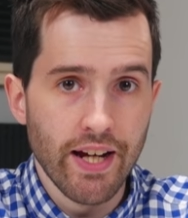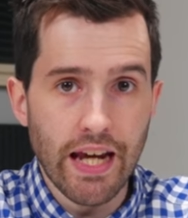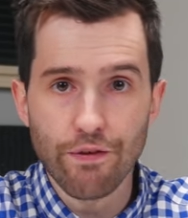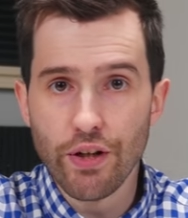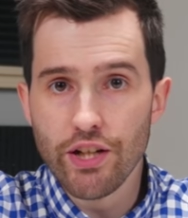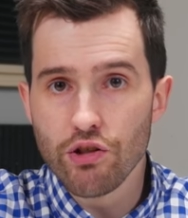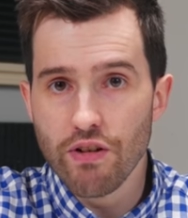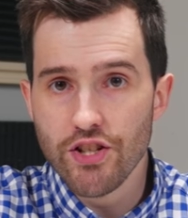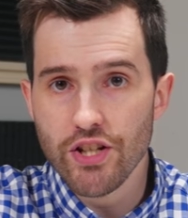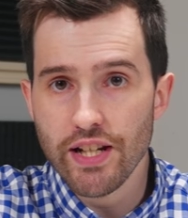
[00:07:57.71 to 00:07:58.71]
If you're
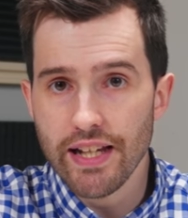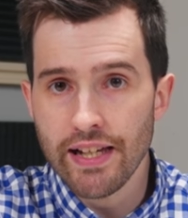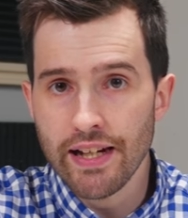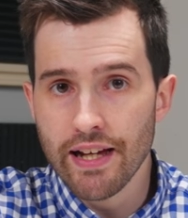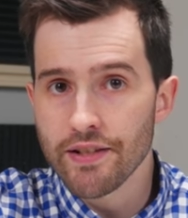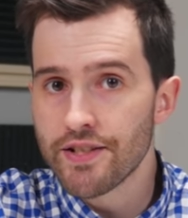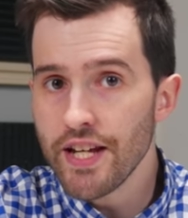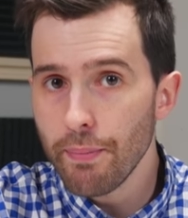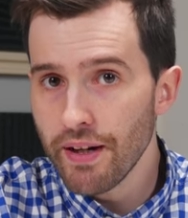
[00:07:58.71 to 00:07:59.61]
interested in a deep